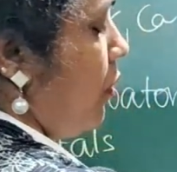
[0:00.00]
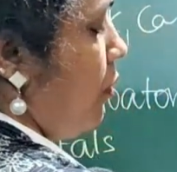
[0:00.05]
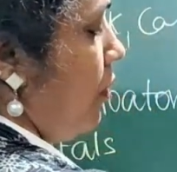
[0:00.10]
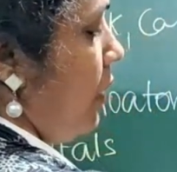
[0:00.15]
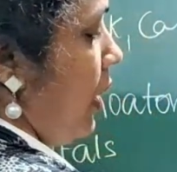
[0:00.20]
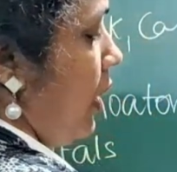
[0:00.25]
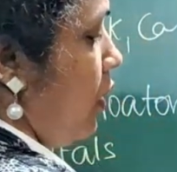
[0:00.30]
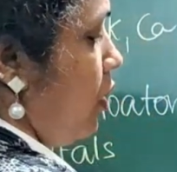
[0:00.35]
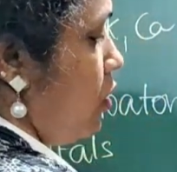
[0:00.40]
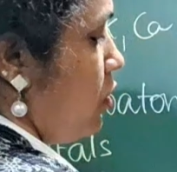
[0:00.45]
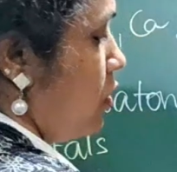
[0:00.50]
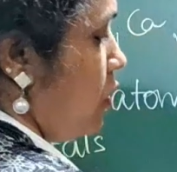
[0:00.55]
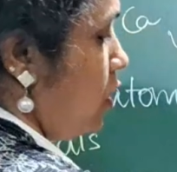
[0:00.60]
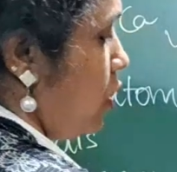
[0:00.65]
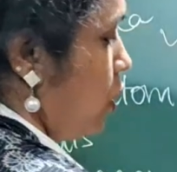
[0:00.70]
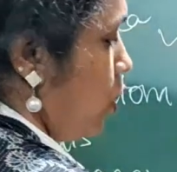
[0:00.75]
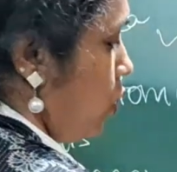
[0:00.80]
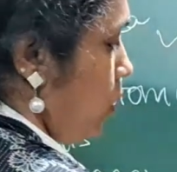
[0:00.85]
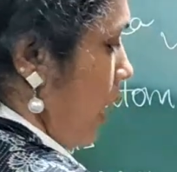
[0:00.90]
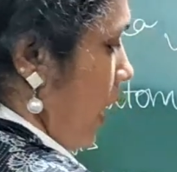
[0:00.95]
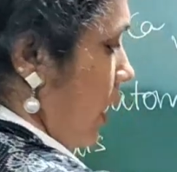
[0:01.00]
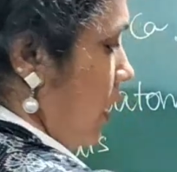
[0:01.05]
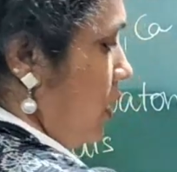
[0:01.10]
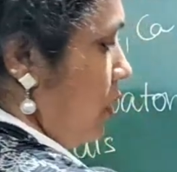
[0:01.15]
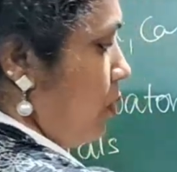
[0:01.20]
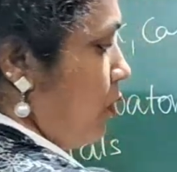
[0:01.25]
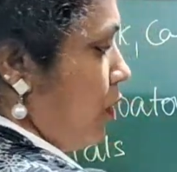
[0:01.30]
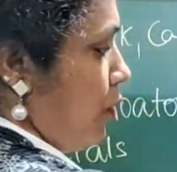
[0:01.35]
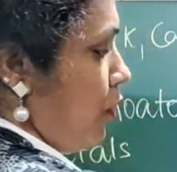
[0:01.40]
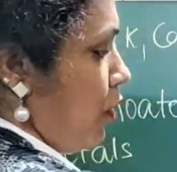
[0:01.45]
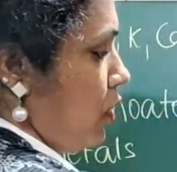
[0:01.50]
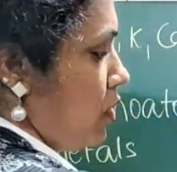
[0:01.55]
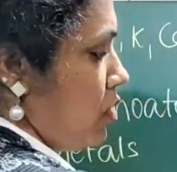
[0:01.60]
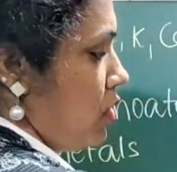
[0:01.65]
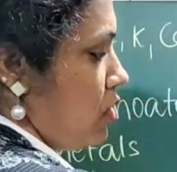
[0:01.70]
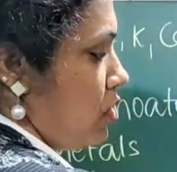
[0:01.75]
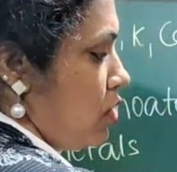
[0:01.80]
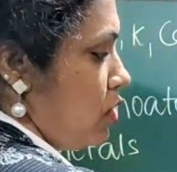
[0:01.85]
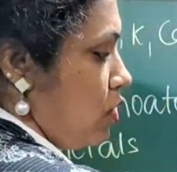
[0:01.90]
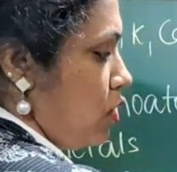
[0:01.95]
of nitrogen, 2 atoms of
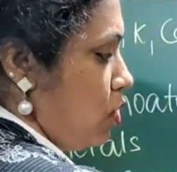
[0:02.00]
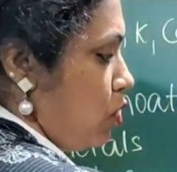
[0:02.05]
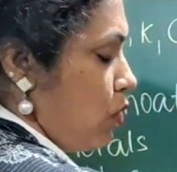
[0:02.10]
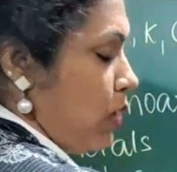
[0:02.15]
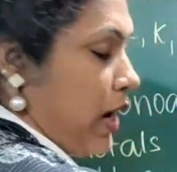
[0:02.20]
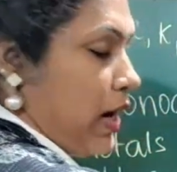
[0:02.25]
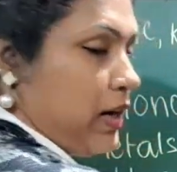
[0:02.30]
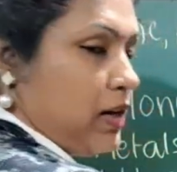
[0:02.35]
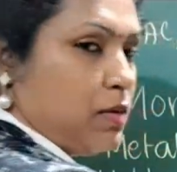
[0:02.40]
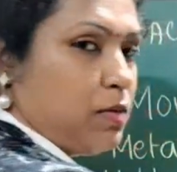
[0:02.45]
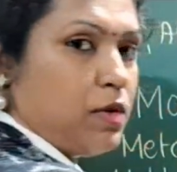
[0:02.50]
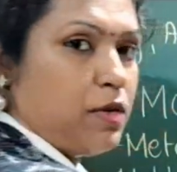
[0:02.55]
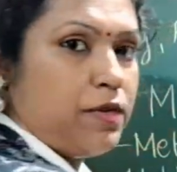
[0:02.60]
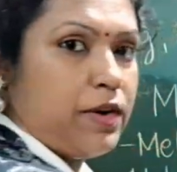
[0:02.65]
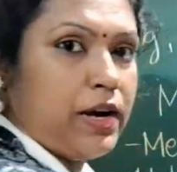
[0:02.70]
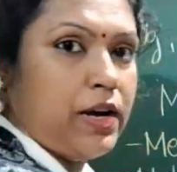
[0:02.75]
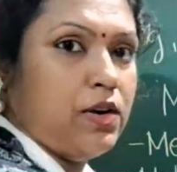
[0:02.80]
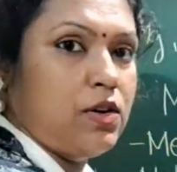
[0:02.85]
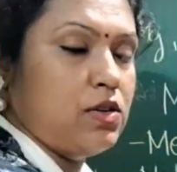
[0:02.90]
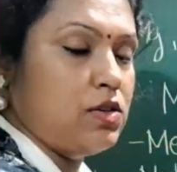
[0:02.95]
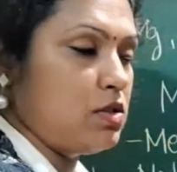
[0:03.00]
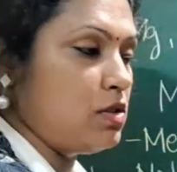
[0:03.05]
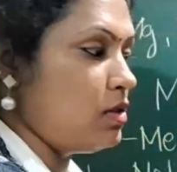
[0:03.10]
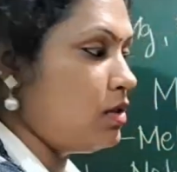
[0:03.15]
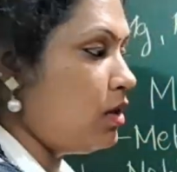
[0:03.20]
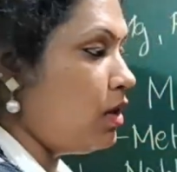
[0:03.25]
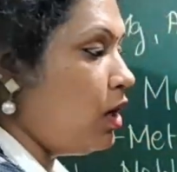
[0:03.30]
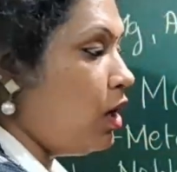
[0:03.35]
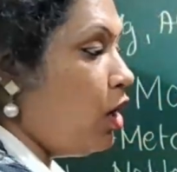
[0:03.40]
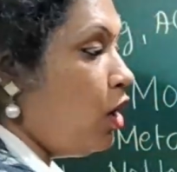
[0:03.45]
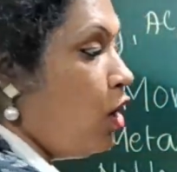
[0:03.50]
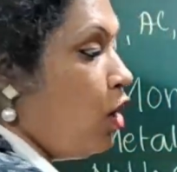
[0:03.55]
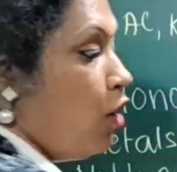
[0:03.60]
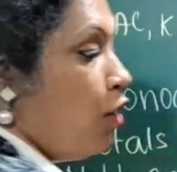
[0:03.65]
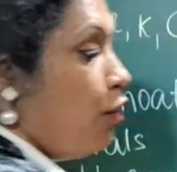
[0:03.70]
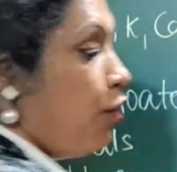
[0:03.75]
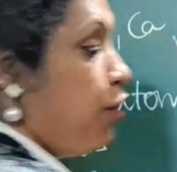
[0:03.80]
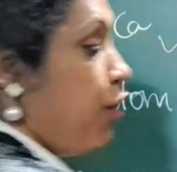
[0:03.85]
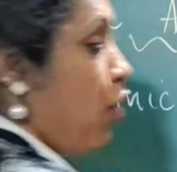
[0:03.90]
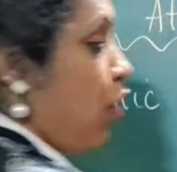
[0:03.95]
oxygen, 2 atoms of hydrogen,
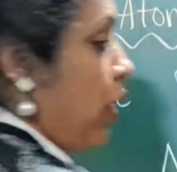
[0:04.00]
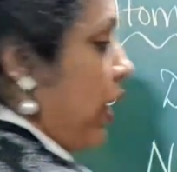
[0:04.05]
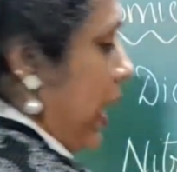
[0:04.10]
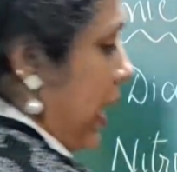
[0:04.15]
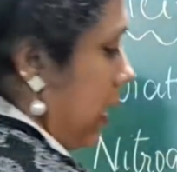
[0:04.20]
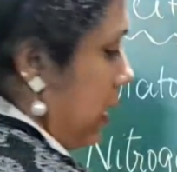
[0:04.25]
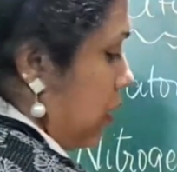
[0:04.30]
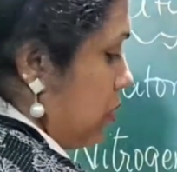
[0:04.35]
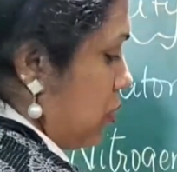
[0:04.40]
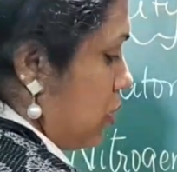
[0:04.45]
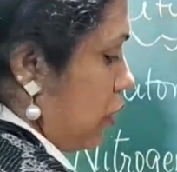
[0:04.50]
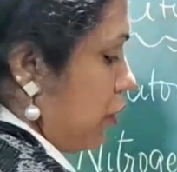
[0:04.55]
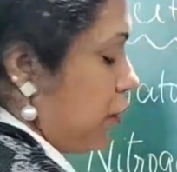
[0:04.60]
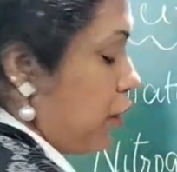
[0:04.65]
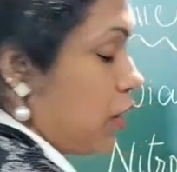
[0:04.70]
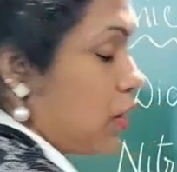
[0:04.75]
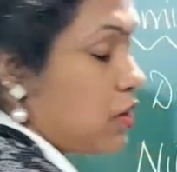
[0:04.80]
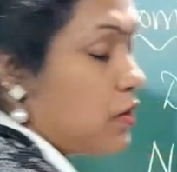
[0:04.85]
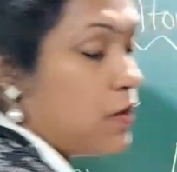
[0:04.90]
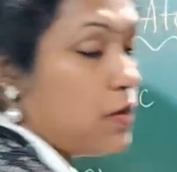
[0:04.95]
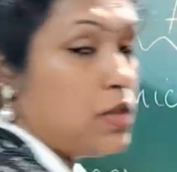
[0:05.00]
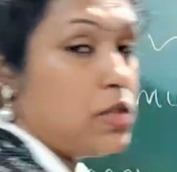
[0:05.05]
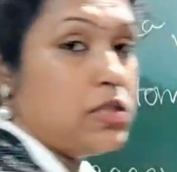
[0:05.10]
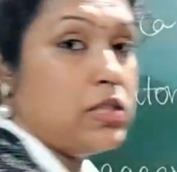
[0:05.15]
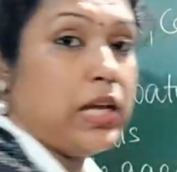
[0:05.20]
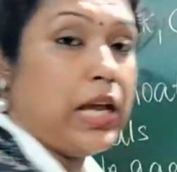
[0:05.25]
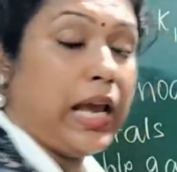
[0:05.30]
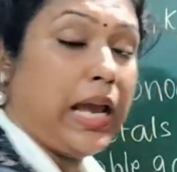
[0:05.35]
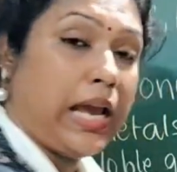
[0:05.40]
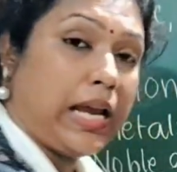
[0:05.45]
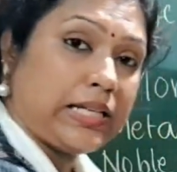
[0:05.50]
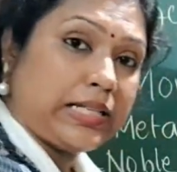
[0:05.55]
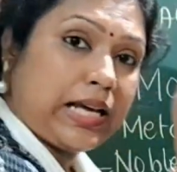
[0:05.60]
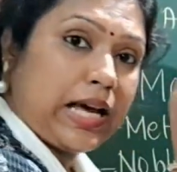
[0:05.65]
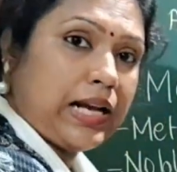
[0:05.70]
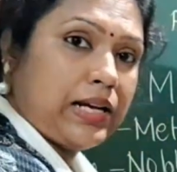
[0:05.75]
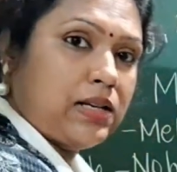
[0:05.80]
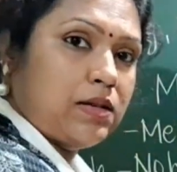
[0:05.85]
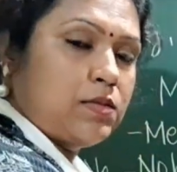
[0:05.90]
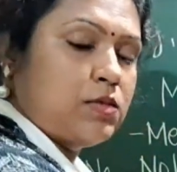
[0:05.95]
4 atoms of phosphorus, 8
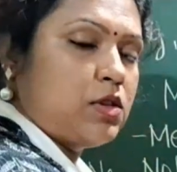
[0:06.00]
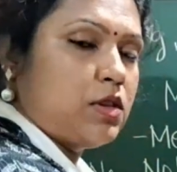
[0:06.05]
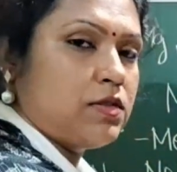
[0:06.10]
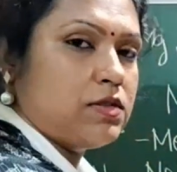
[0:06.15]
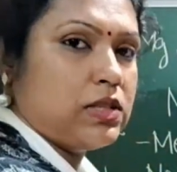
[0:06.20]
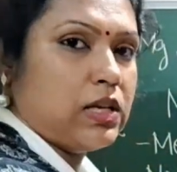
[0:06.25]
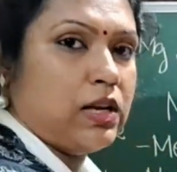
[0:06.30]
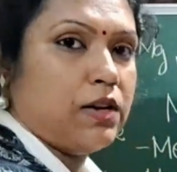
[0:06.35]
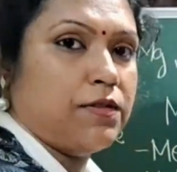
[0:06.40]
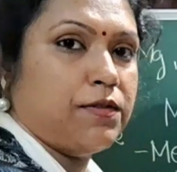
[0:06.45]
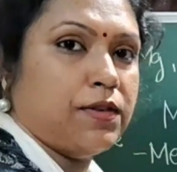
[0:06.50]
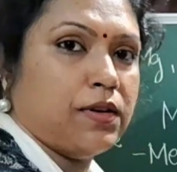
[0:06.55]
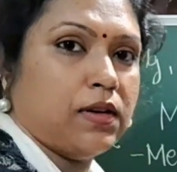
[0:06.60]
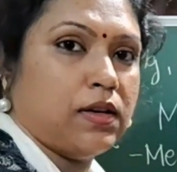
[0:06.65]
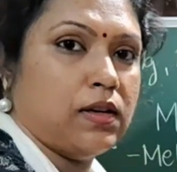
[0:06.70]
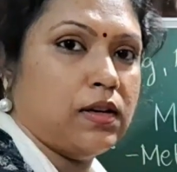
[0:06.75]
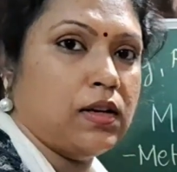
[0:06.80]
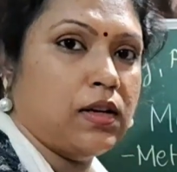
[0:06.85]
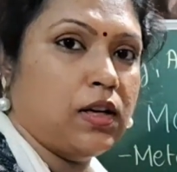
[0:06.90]
atoms of sulfur.